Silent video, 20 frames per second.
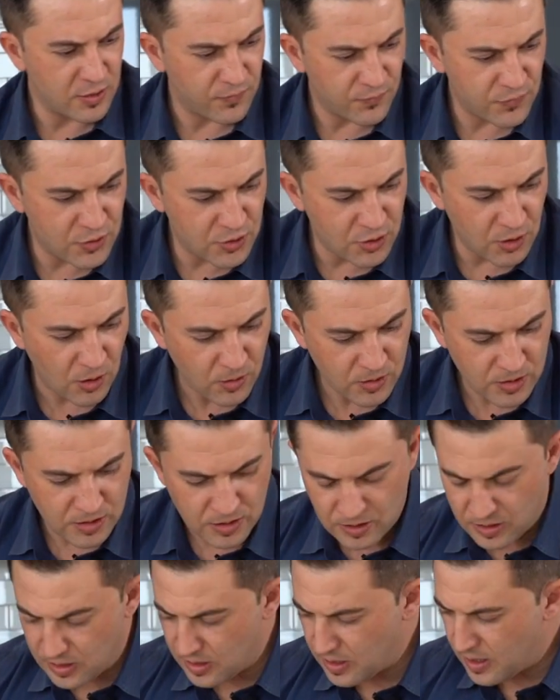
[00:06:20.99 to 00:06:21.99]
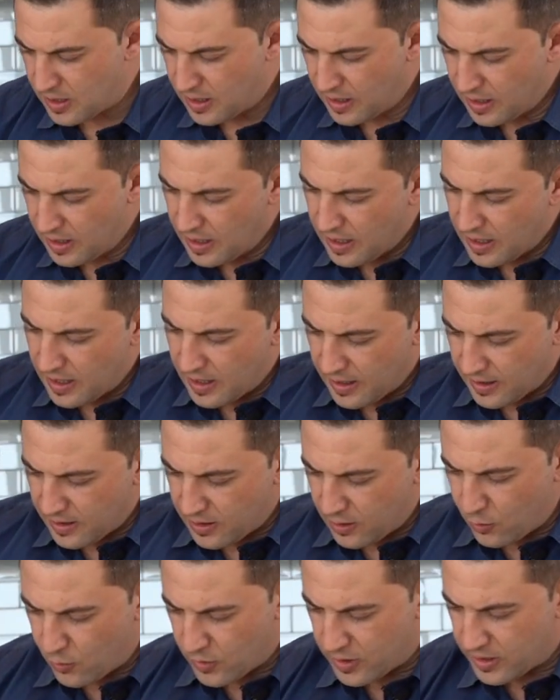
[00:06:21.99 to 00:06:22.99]
of salt,
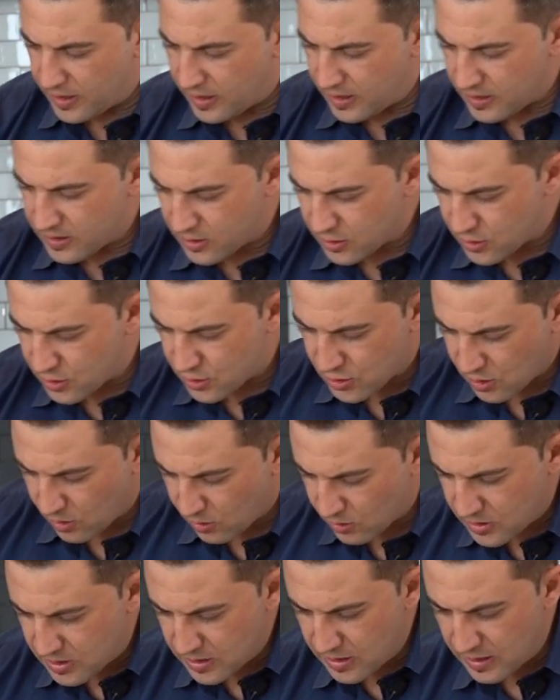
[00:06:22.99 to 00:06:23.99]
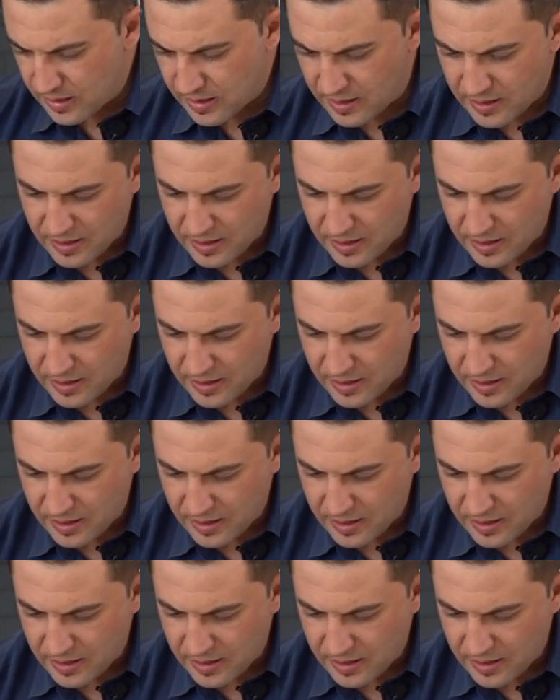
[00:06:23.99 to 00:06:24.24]
and you want to get the salt